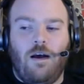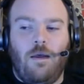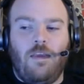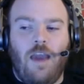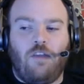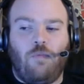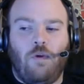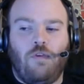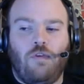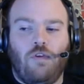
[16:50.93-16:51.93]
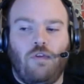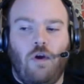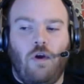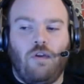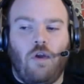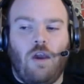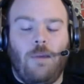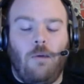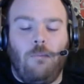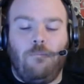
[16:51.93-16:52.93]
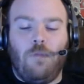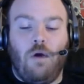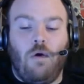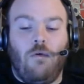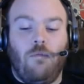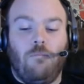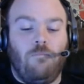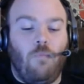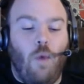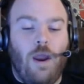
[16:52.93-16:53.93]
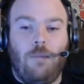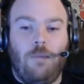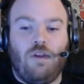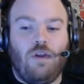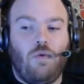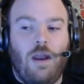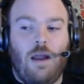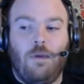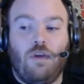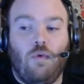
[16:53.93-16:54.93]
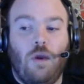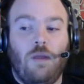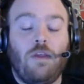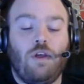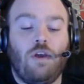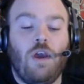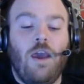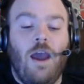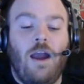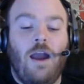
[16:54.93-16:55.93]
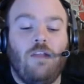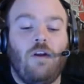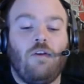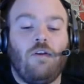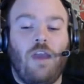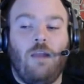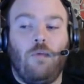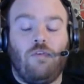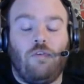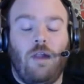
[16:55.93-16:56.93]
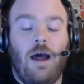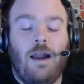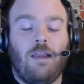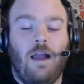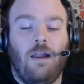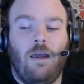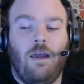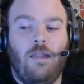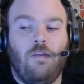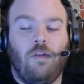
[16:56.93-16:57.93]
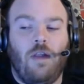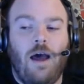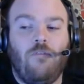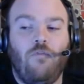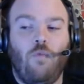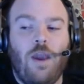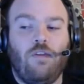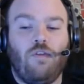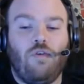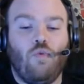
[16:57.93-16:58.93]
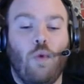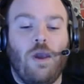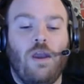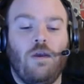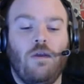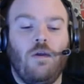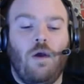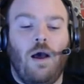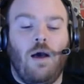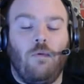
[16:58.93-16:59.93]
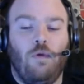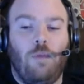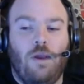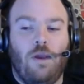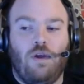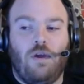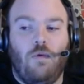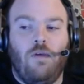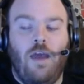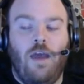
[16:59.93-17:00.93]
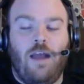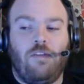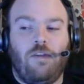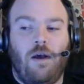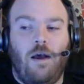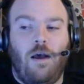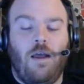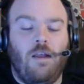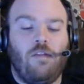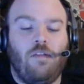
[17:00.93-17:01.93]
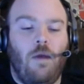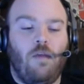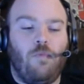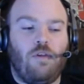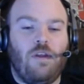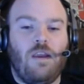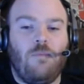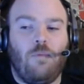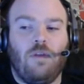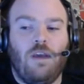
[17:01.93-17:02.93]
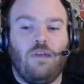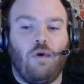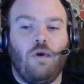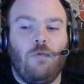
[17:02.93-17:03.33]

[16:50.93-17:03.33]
the experts just are talking about, wait on pitching, waiting pitching, and it's understandable because there's a lot of talent and there's a lot of ways to win with pitching, whether that's especially in deeper leagues where